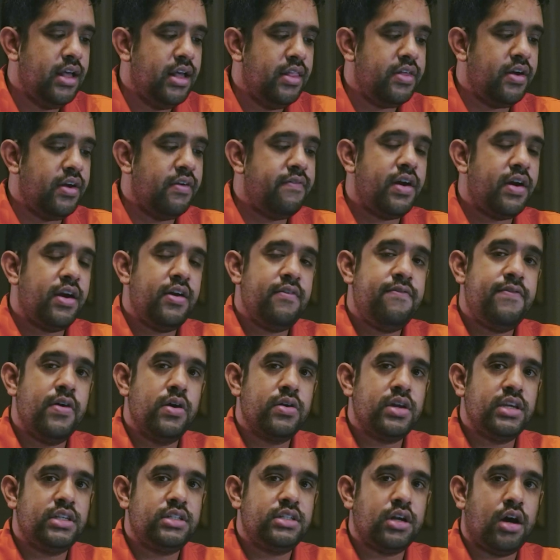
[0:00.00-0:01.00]
They're very
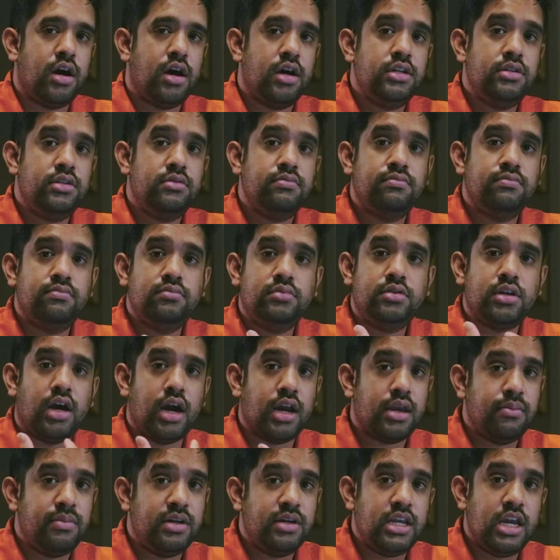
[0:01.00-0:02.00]
focused on
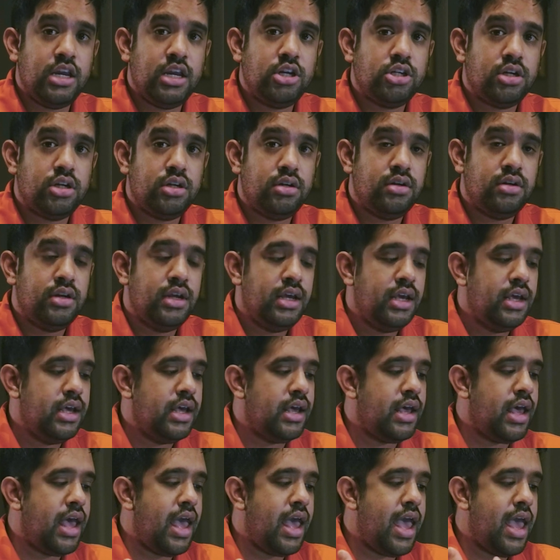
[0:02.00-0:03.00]
documentation
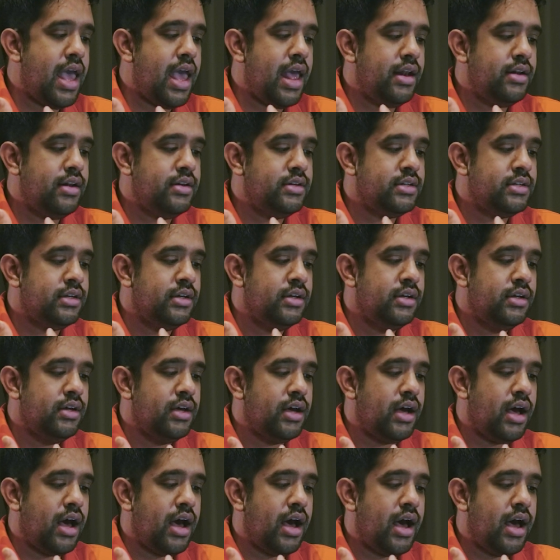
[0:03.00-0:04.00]
and
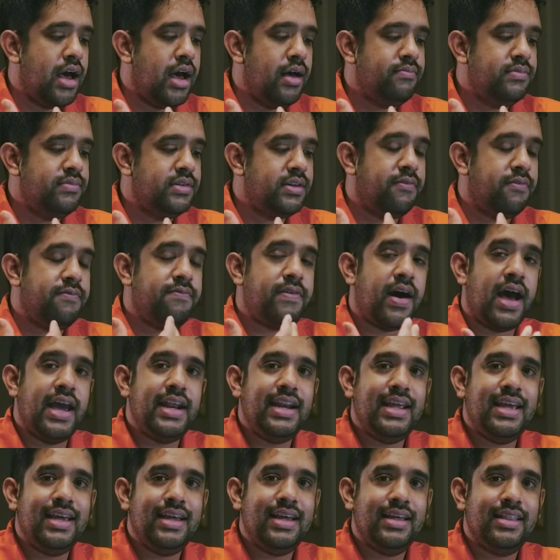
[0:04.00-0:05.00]

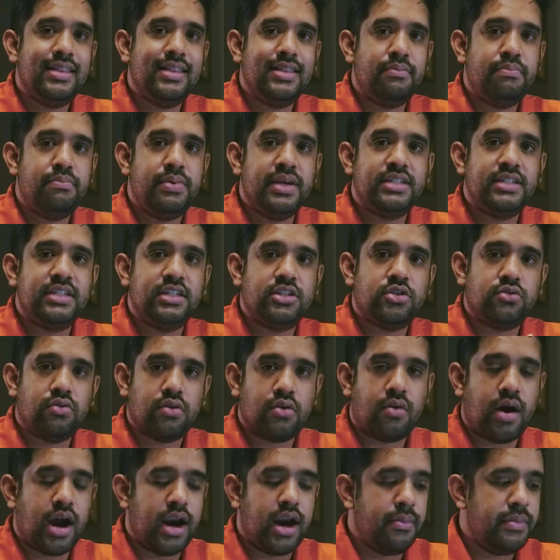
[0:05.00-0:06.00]
defining the business
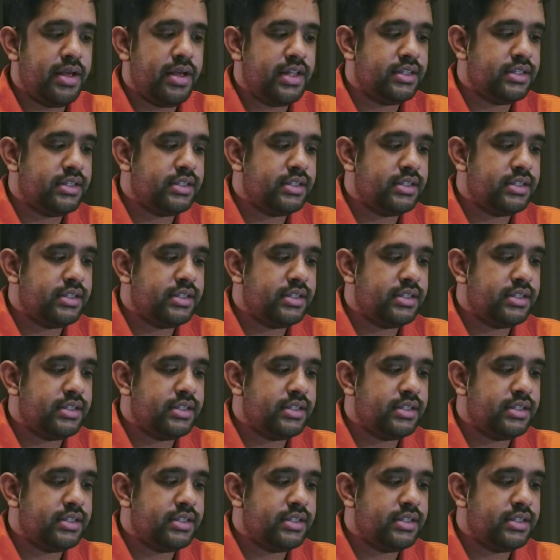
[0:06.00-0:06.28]
requirements.